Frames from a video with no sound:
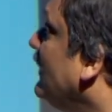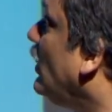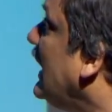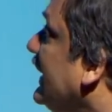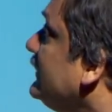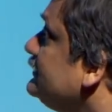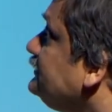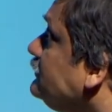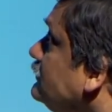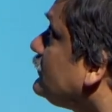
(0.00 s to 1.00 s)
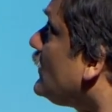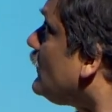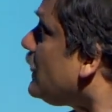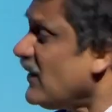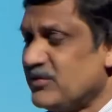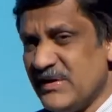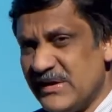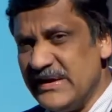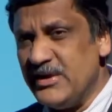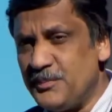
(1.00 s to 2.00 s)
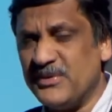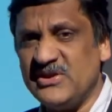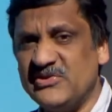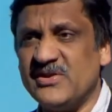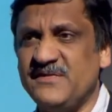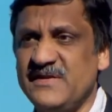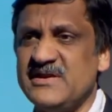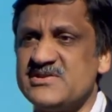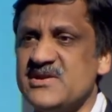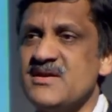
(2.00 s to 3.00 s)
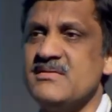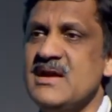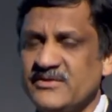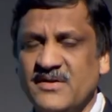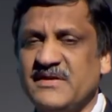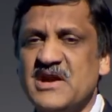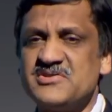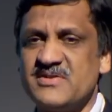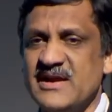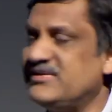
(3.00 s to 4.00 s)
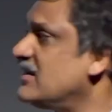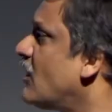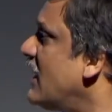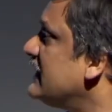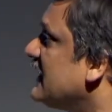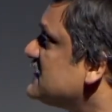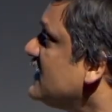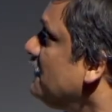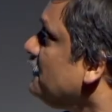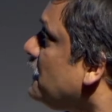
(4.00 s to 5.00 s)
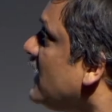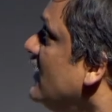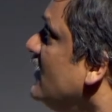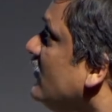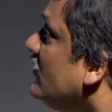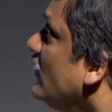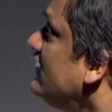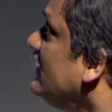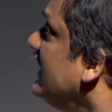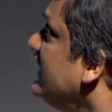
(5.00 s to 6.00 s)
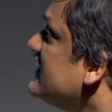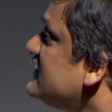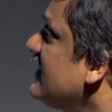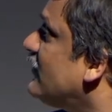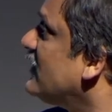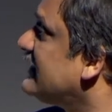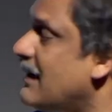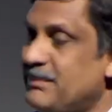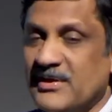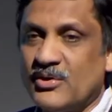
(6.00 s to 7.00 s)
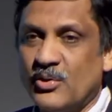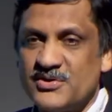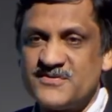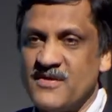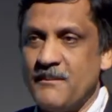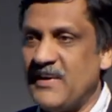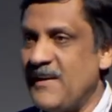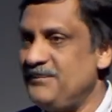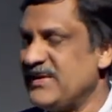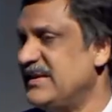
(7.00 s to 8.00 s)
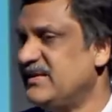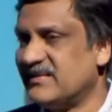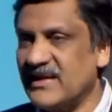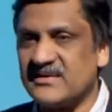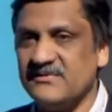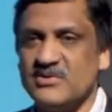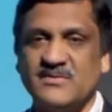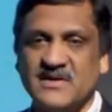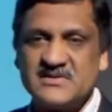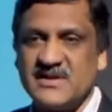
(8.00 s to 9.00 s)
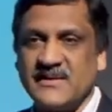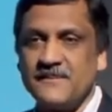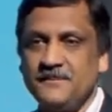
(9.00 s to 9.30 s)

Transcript: why. So we really need to put these certification rates in context. So let's take, for example, a course from any selective university.